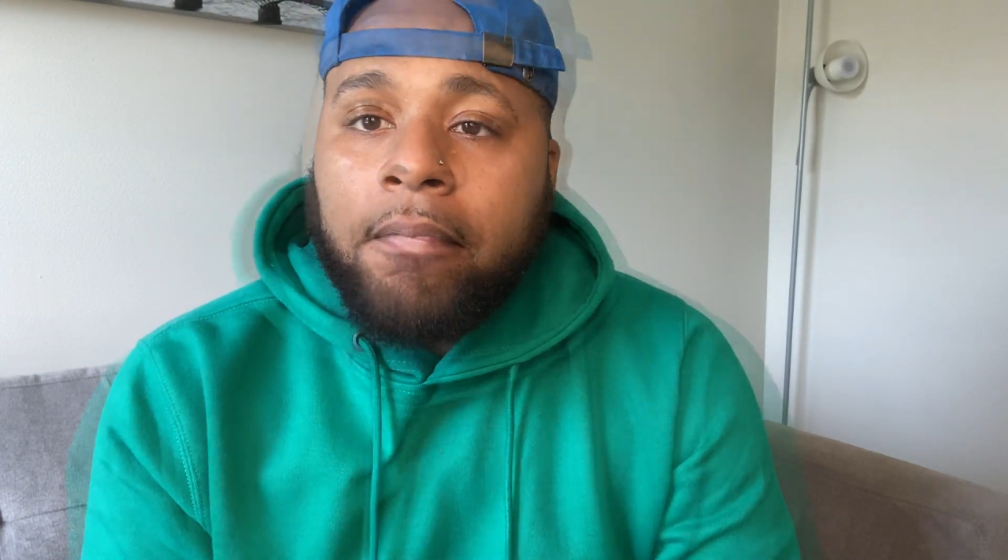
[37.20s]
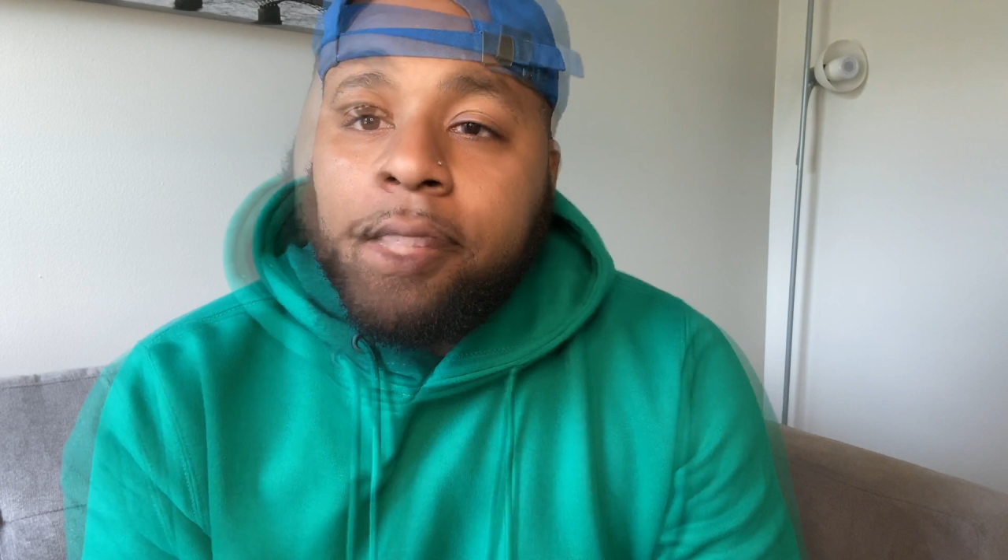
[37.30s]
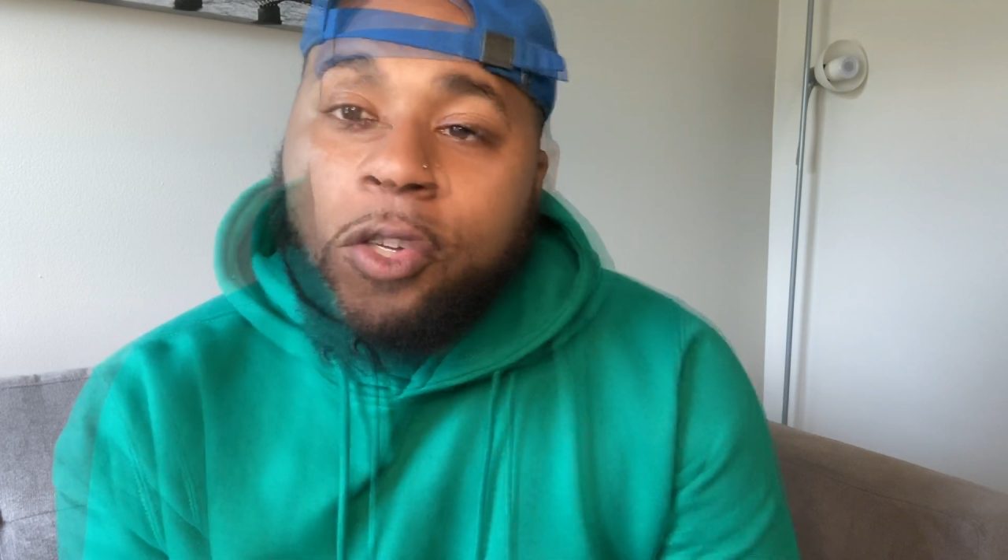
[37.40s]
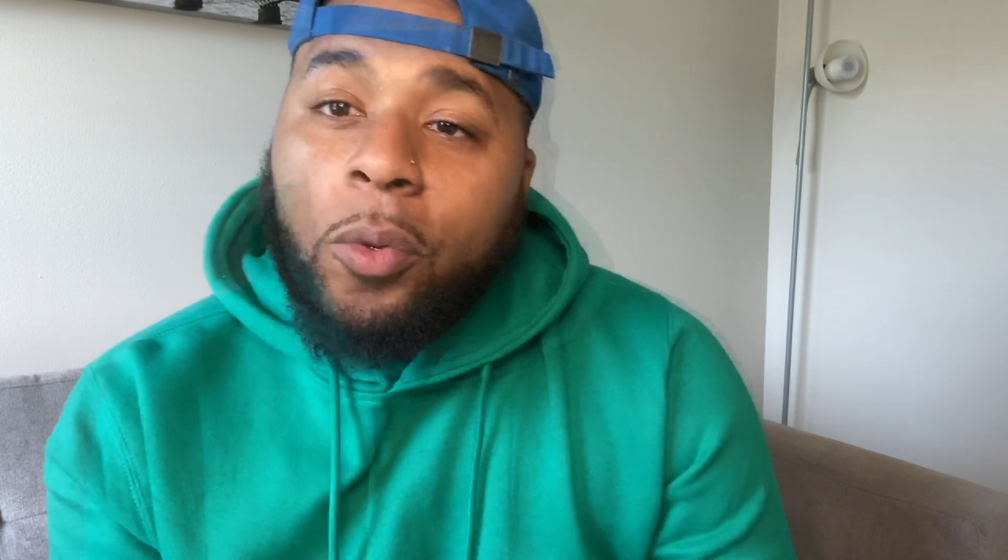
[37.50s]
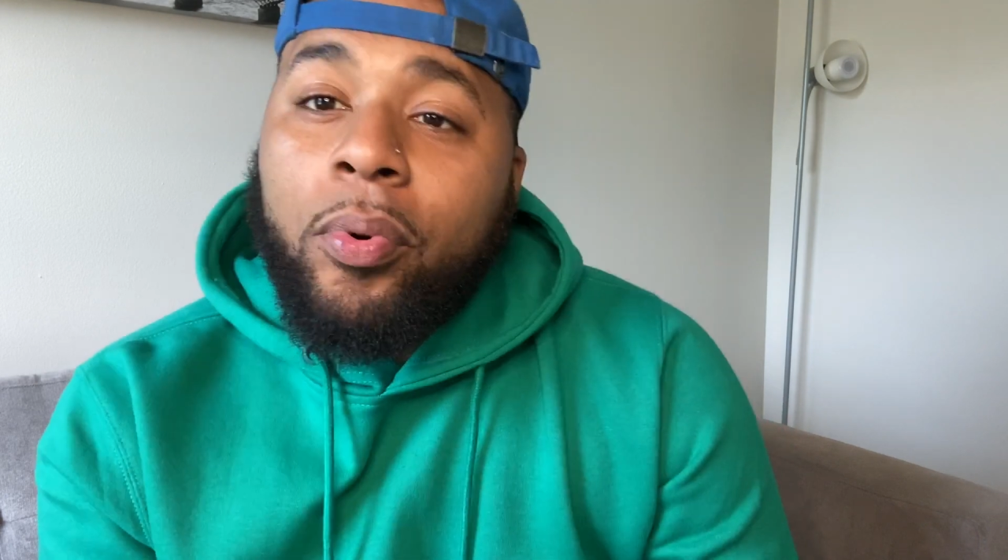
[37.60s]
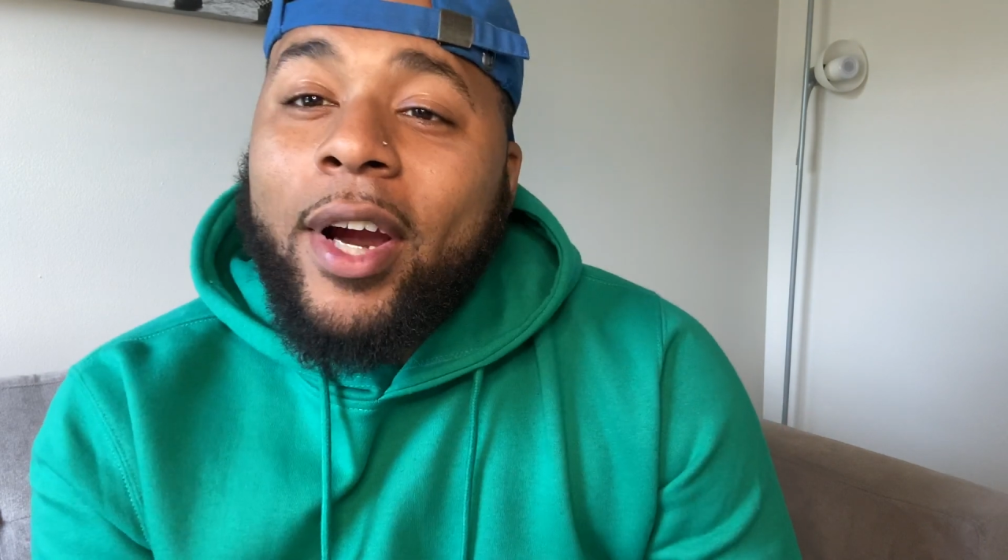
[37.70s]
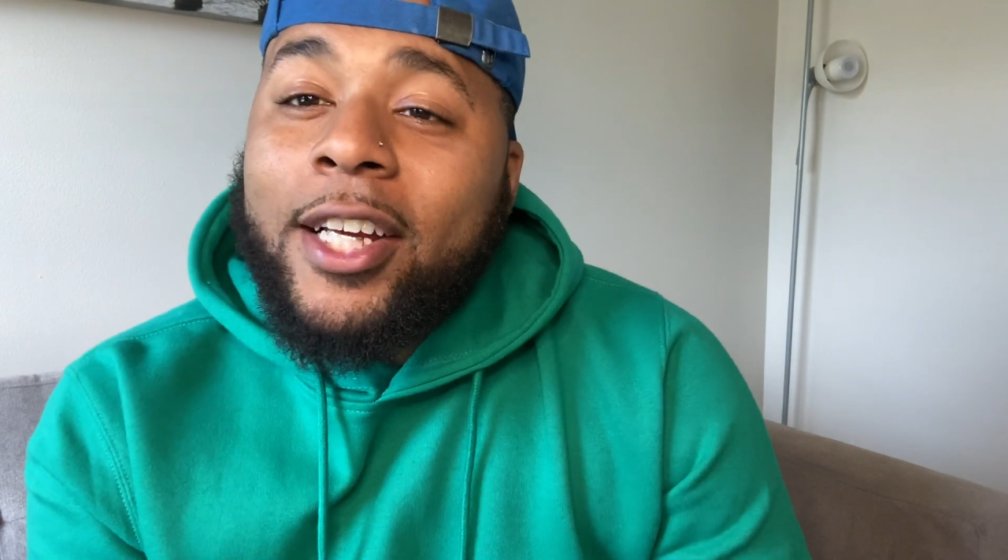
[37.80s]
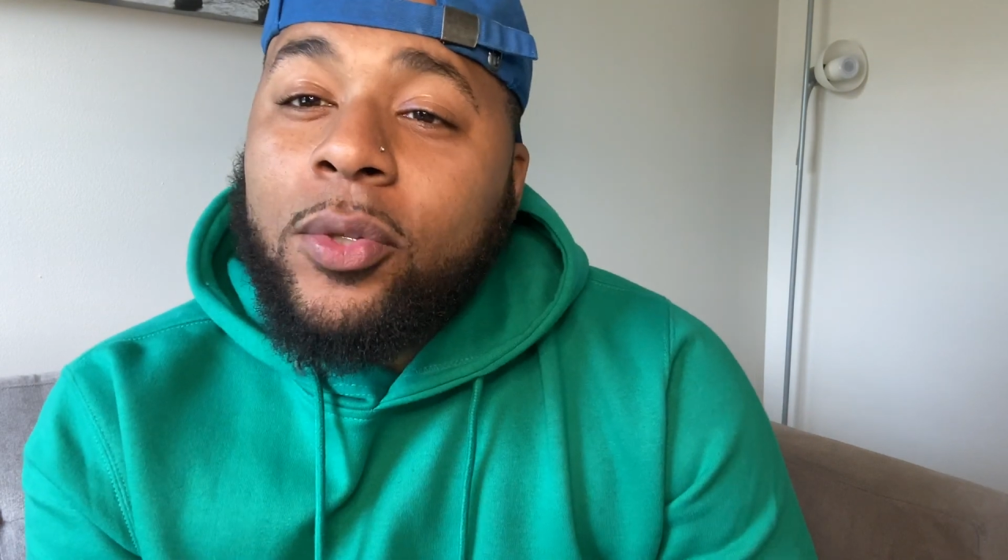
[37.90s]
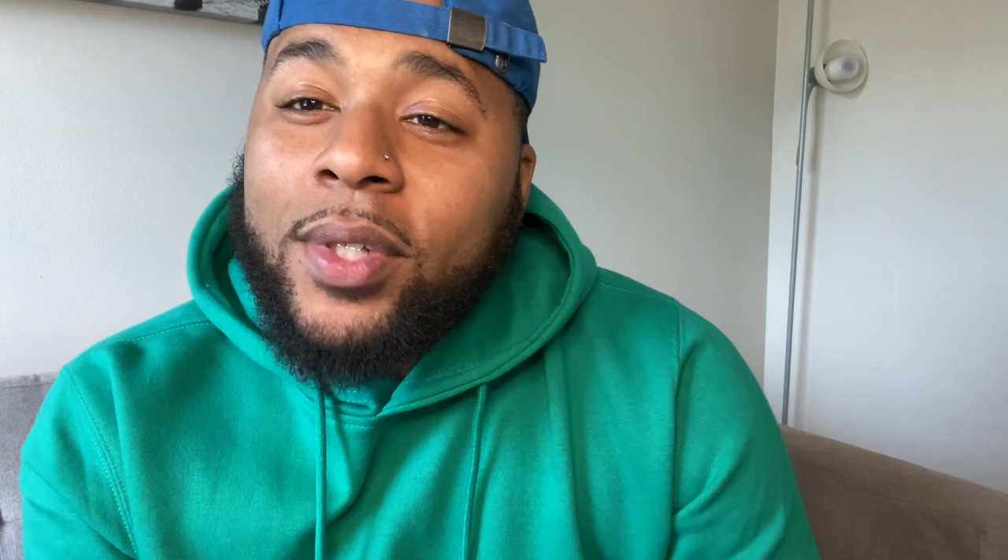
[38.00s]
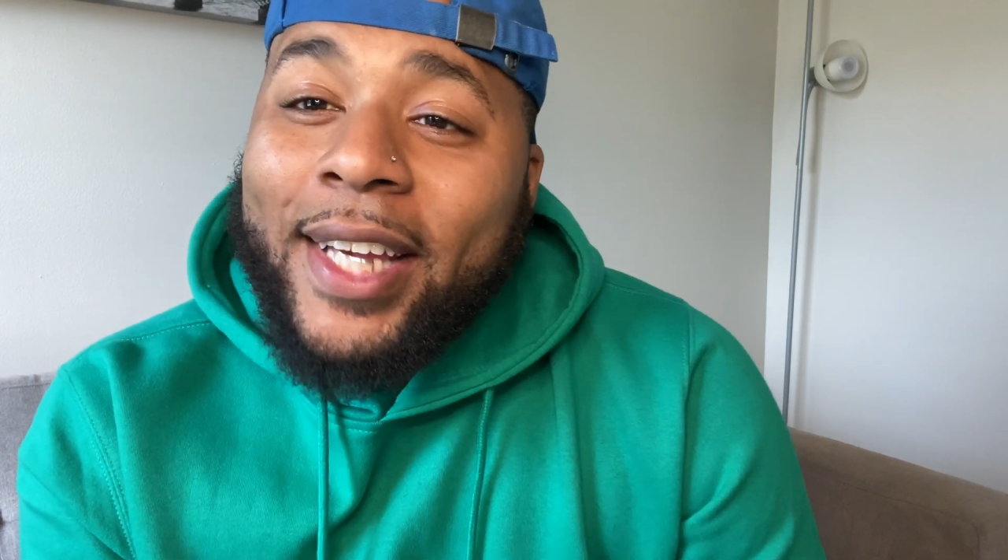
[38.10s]
So the
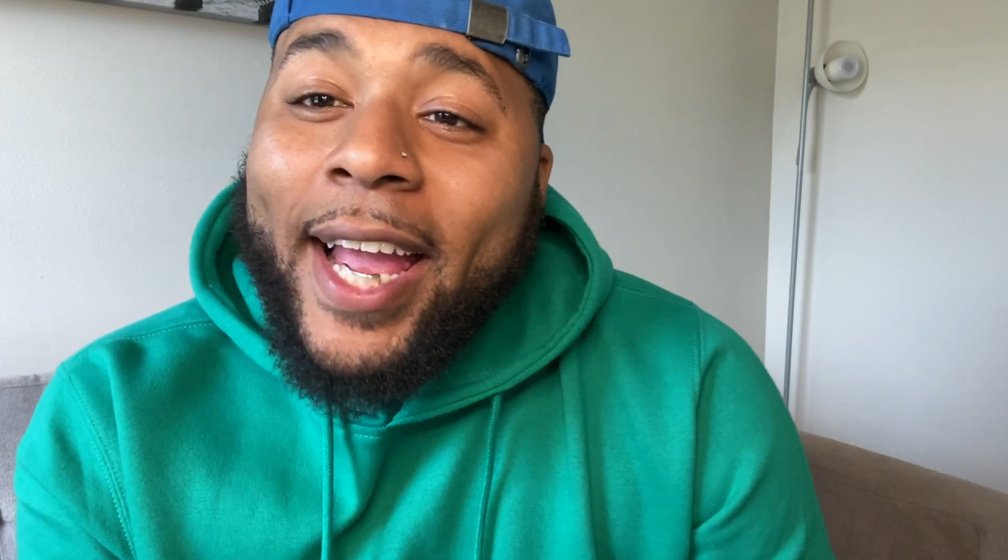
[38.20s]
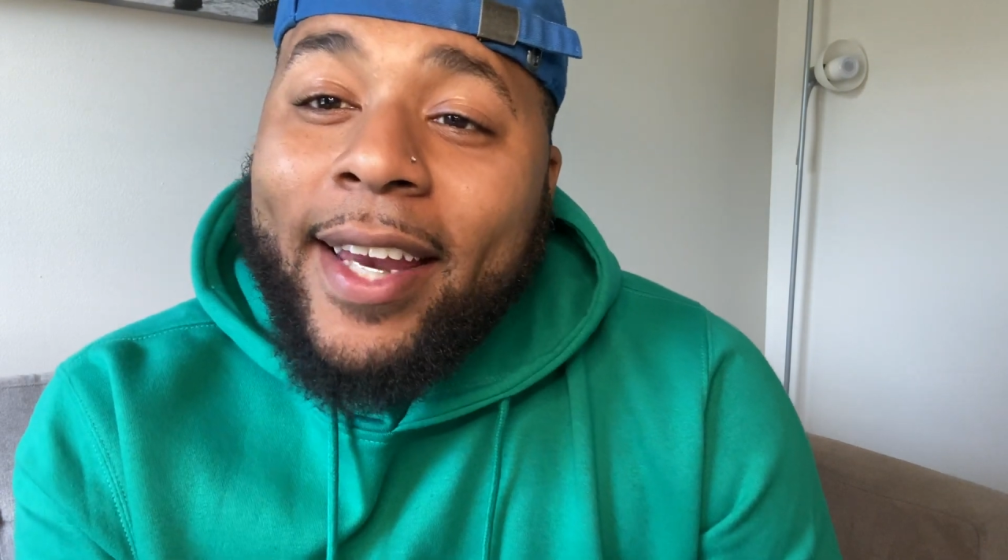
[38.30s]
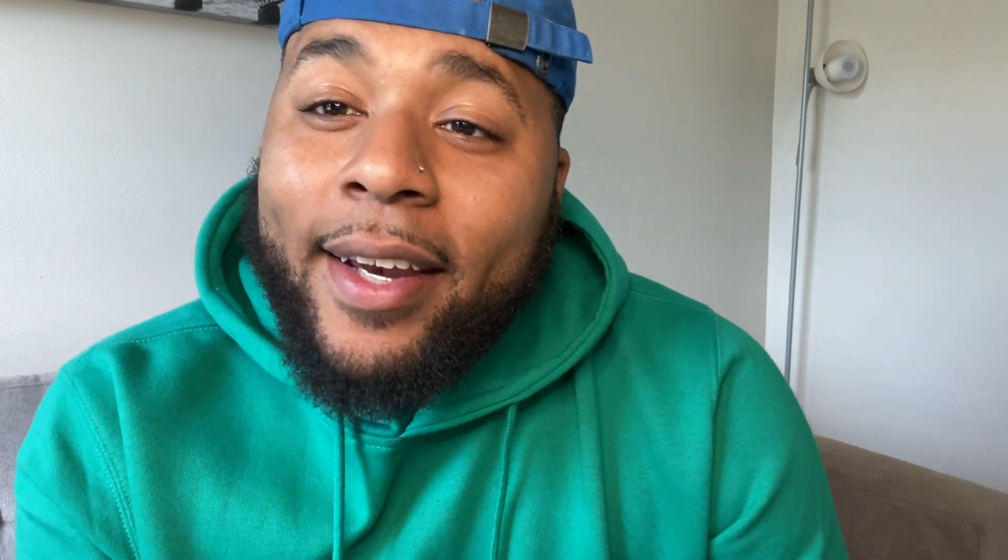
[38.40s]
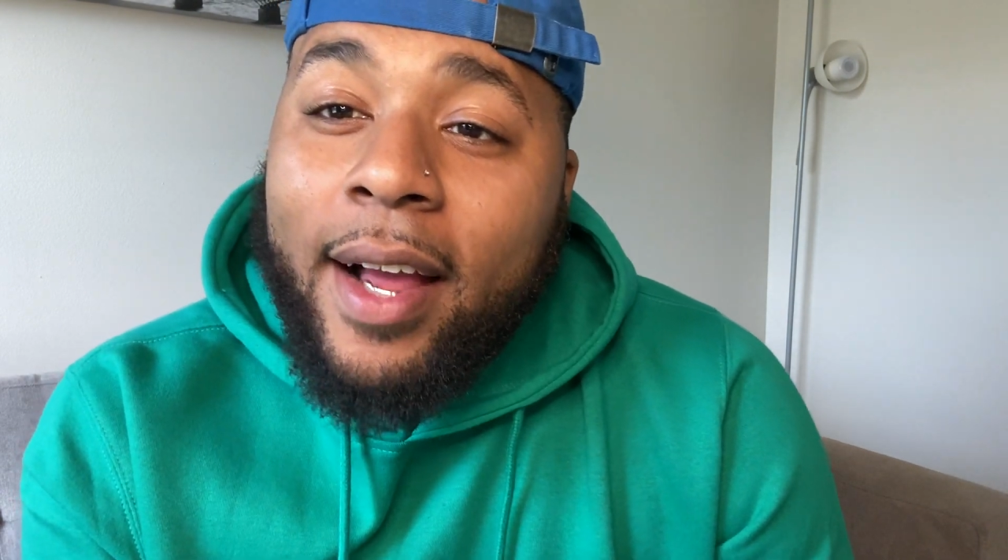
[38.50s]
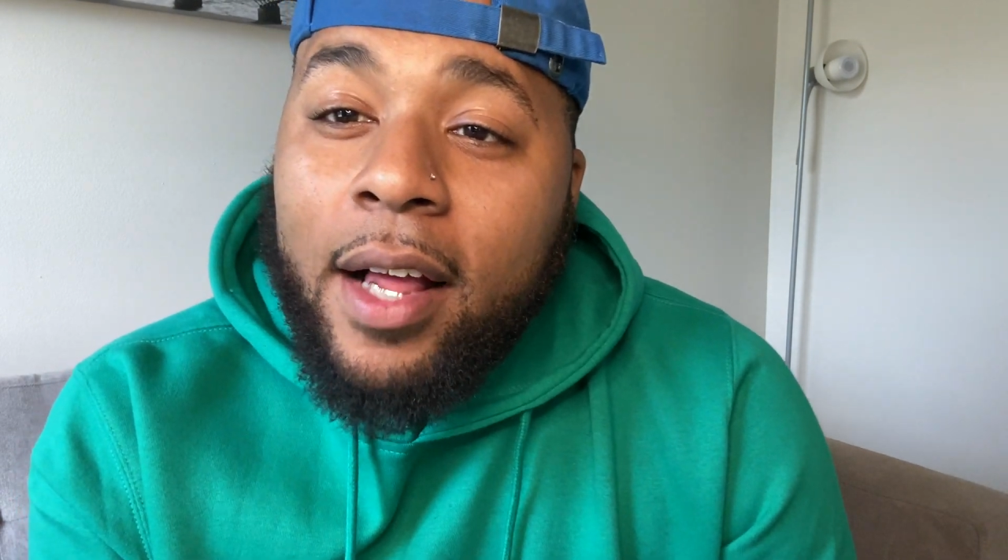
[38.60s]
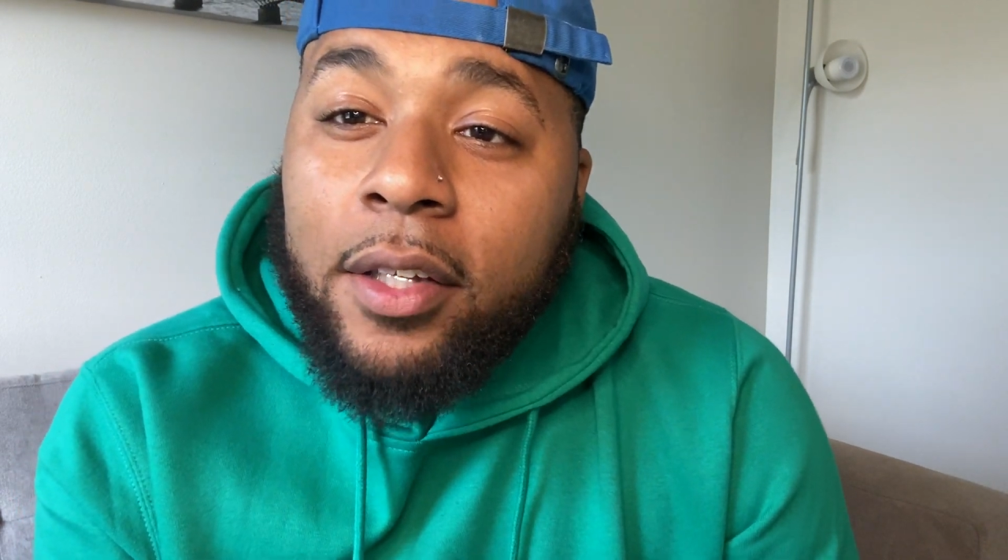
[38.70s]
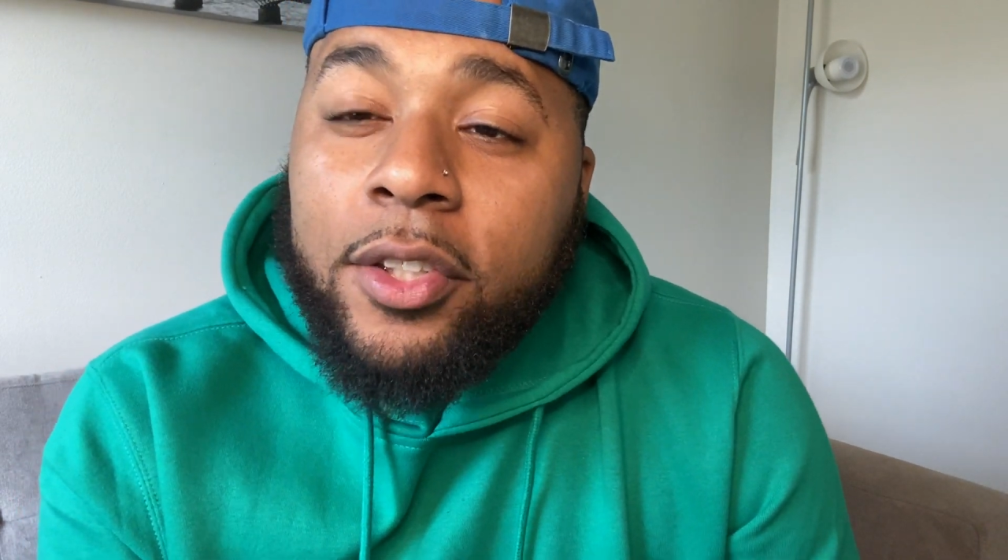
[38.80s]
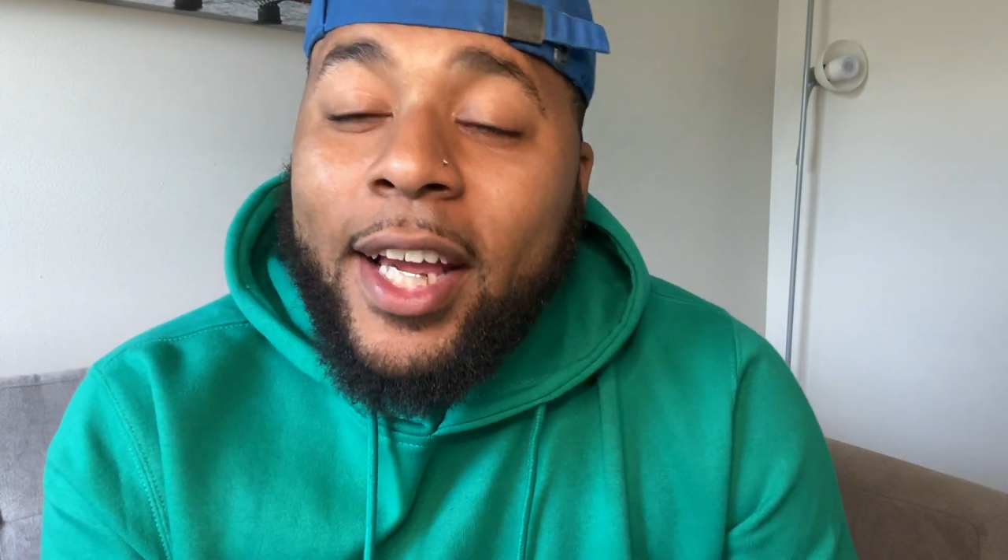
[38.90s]
price was $80.